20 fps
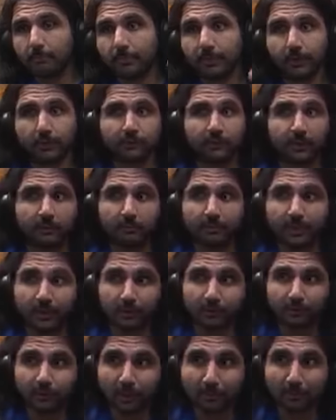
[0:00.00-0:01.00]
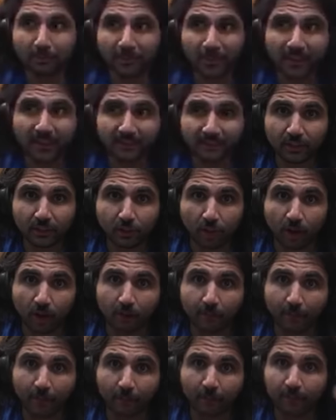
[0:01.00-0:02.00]
there's some there's some things to talk
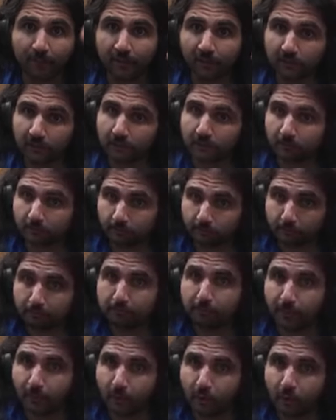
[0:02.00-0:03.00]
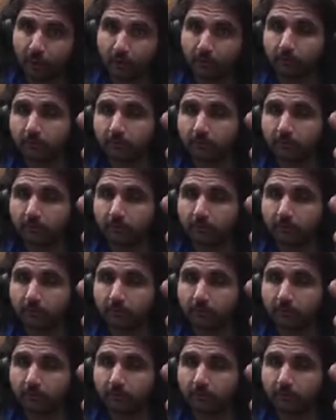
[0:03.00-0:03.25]
about with this, but good.